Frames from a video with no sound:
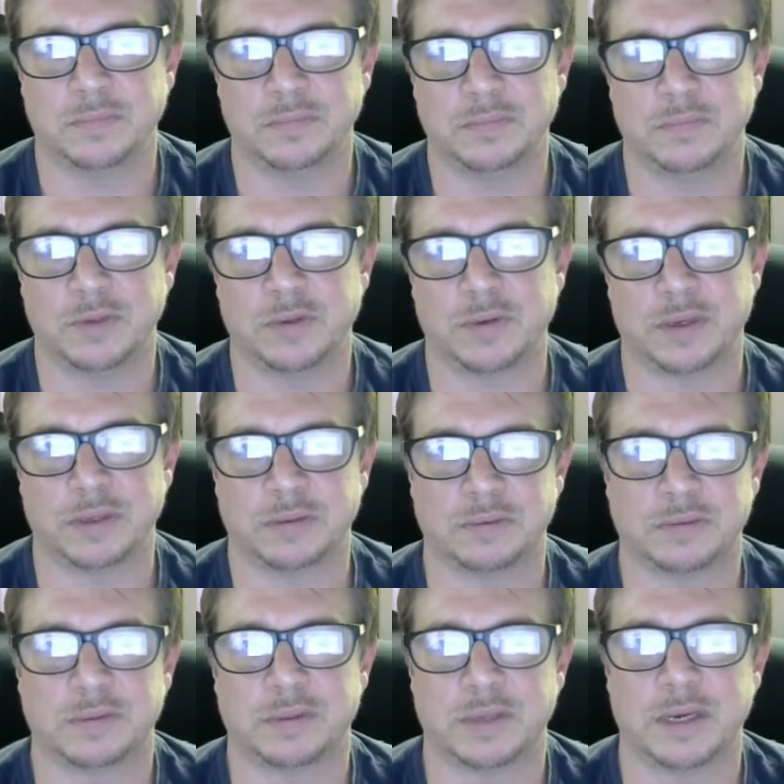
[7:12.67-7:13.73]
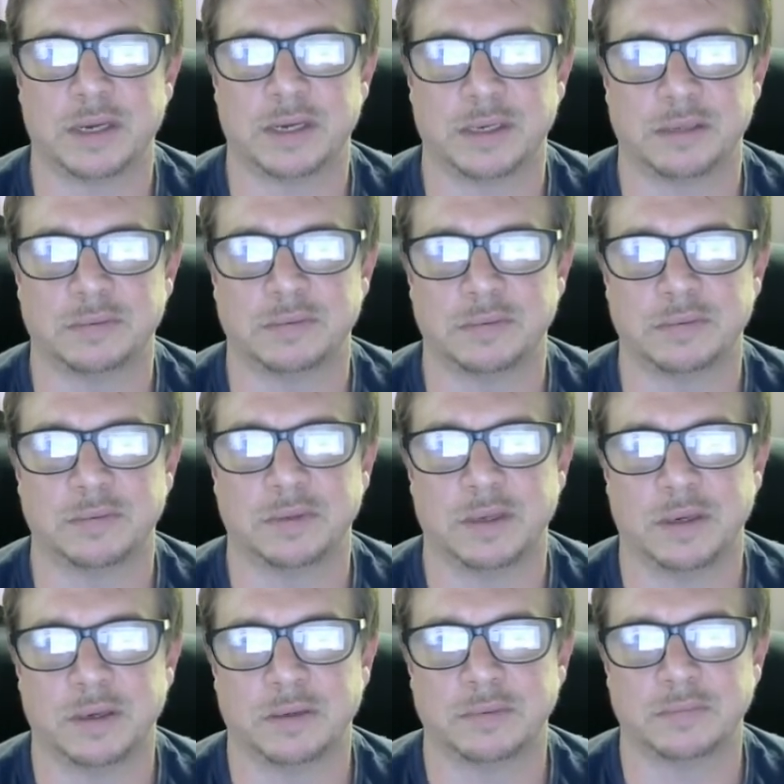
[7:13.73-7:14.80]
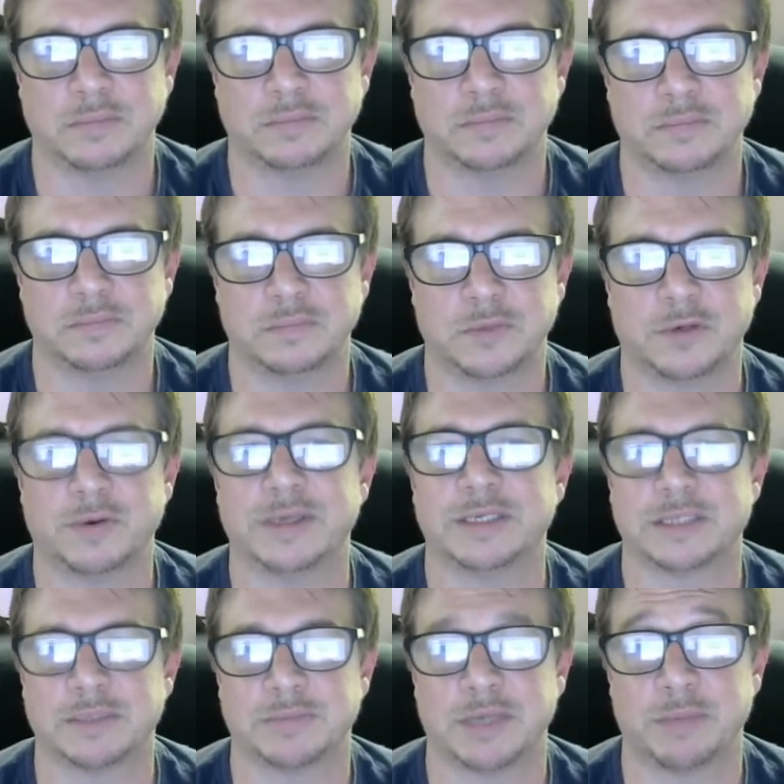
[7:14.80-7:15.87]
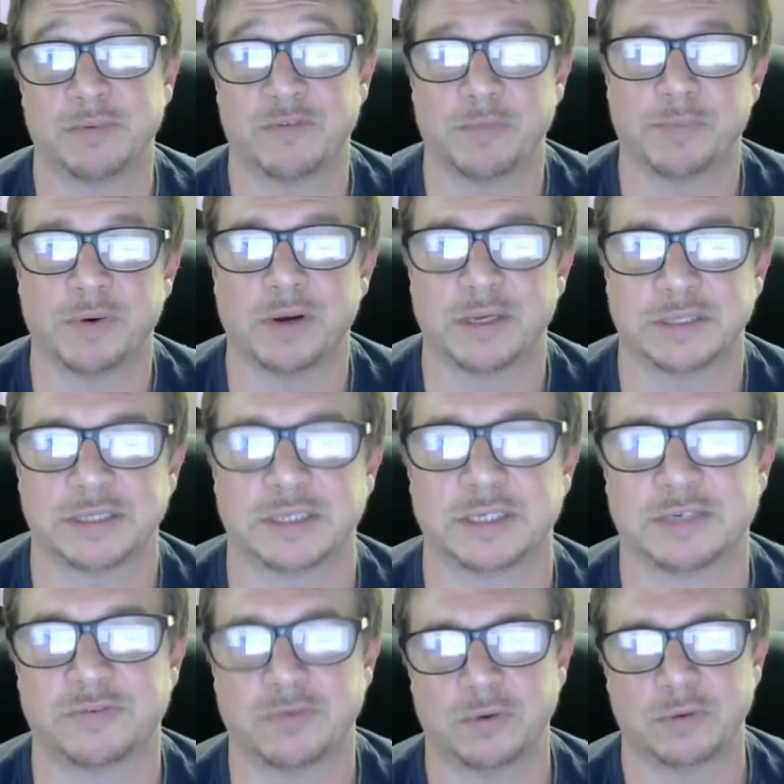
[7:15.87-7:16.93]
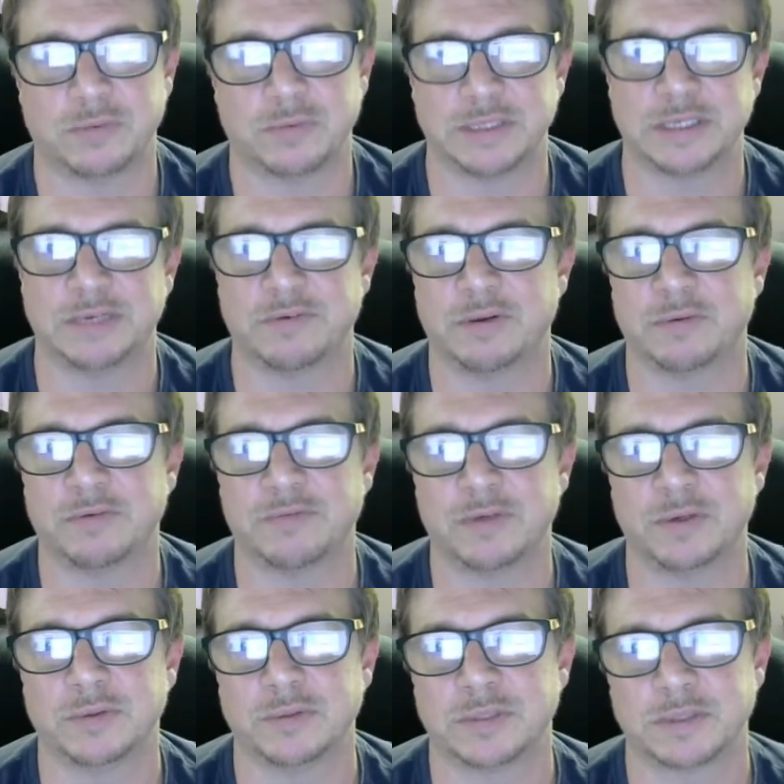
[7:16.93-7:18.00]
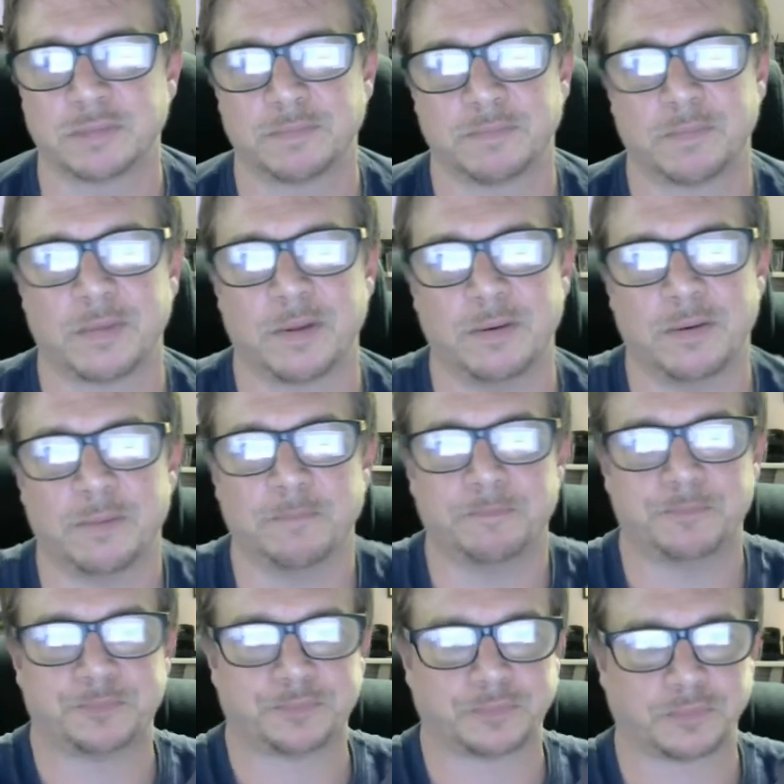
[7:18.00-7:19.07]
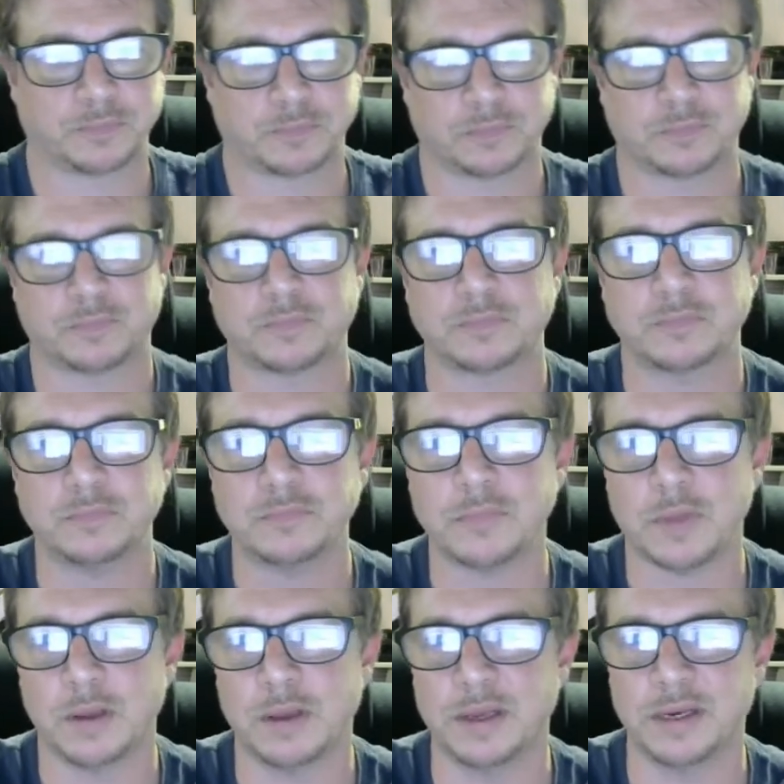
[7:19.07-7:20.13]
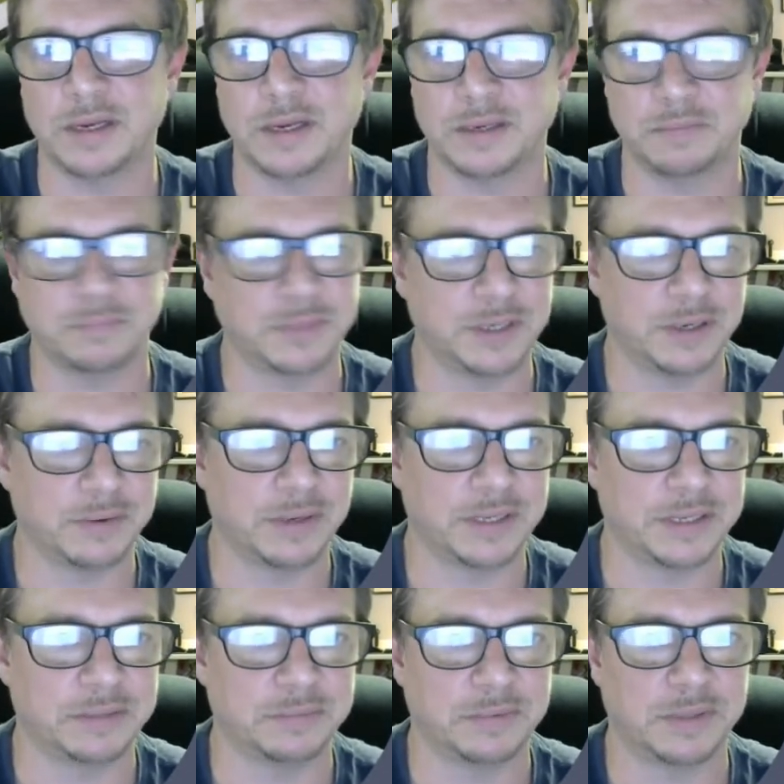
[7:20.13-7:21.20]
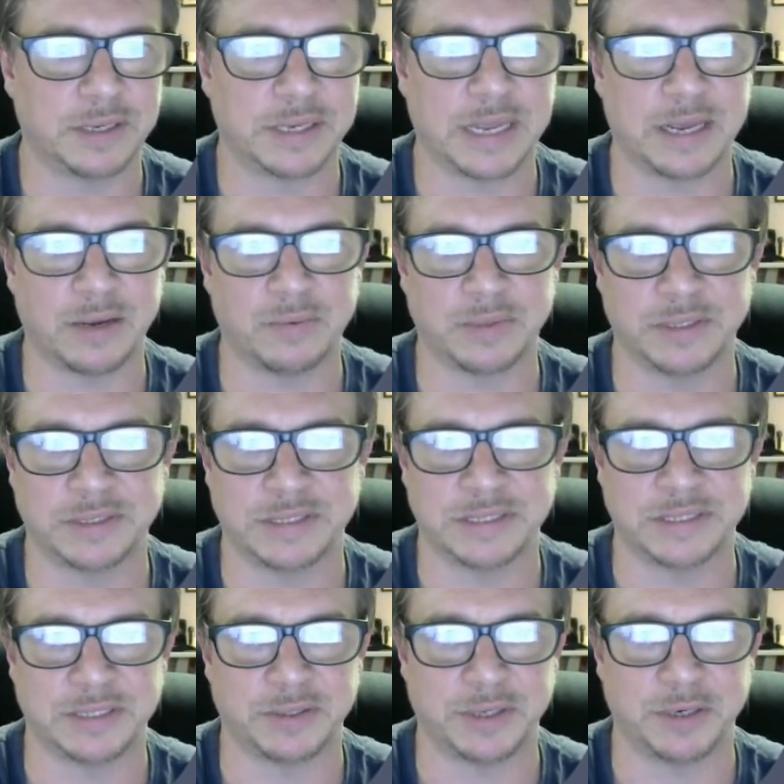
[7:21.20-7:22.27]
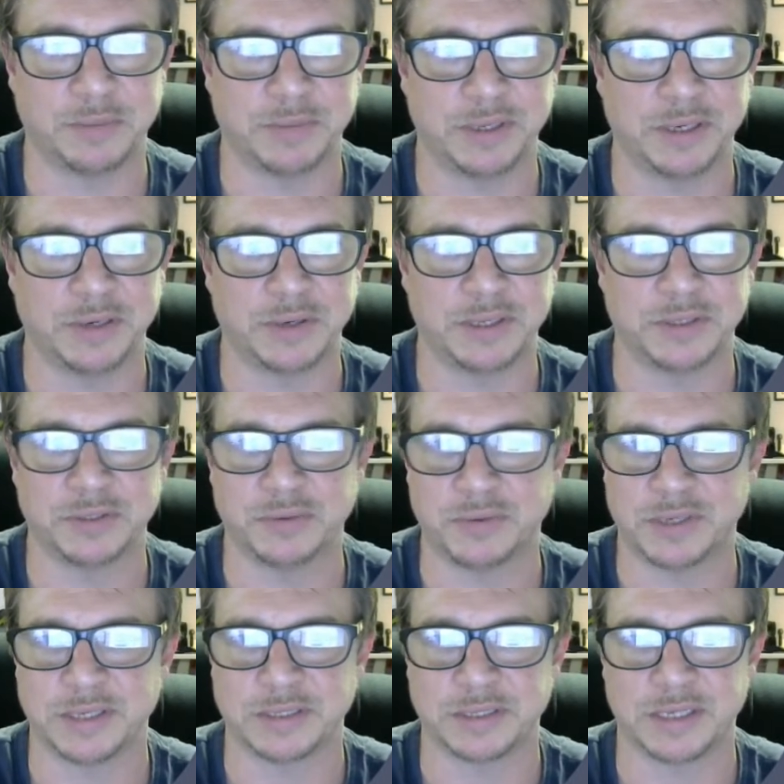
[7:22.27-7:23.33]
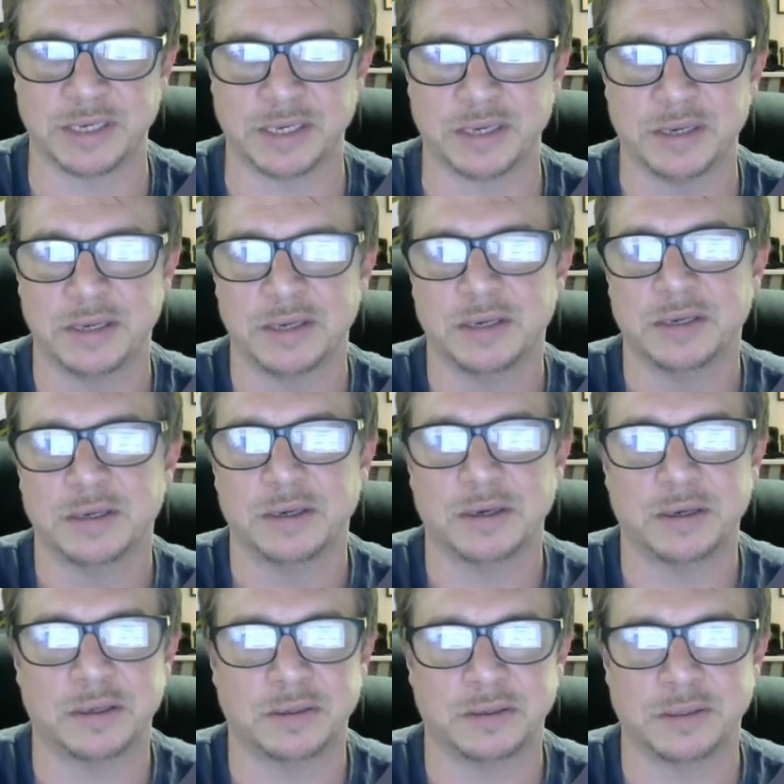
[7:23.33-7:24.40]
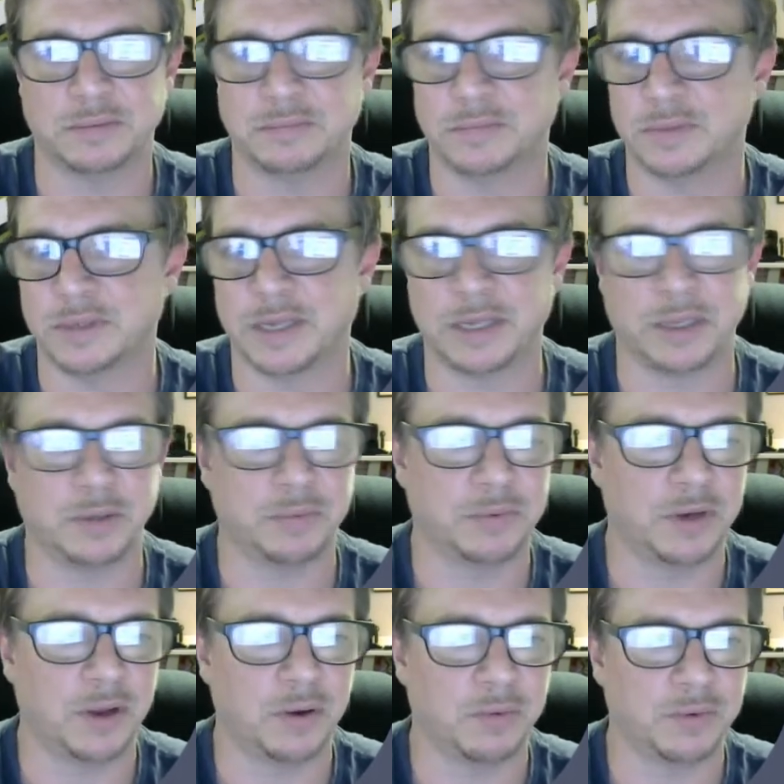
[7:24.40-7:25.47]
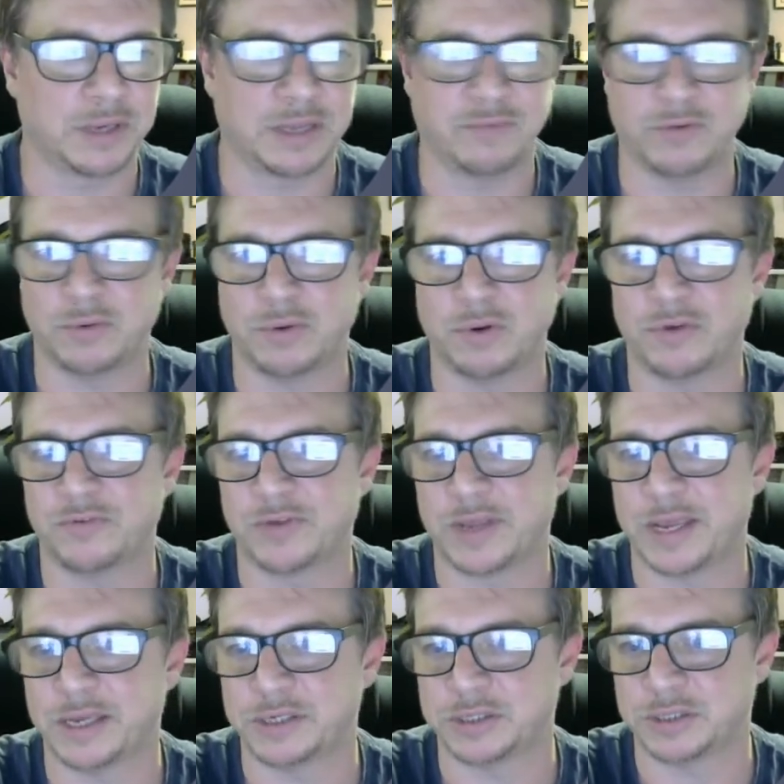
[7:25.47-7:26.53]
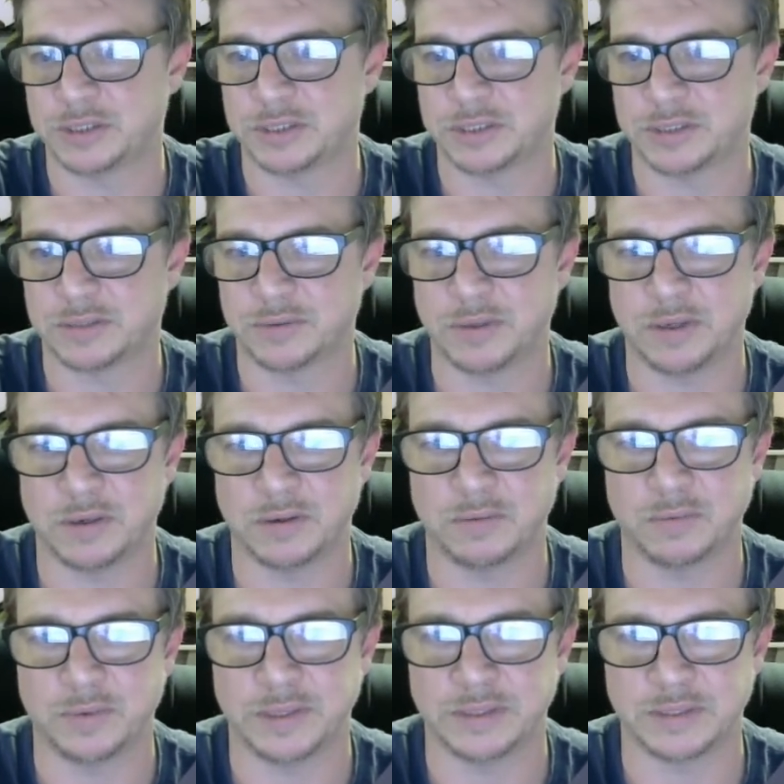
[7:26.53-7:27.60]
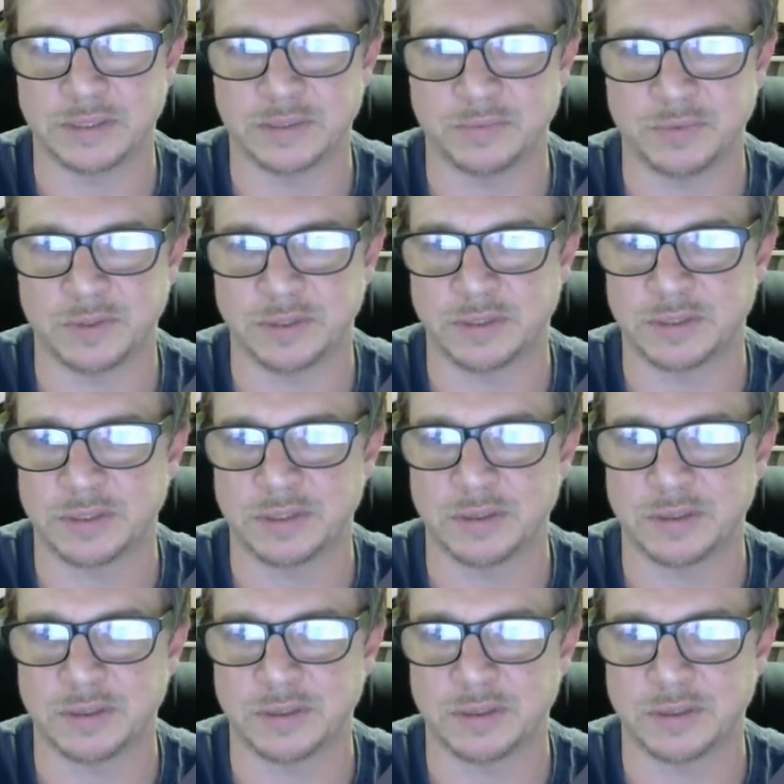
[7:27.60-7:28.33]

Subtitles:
you can kind of create some type of a process for receiving reviews. And you know, I can't go into detail here, but you can do things like that let you know or give you notifications when someone's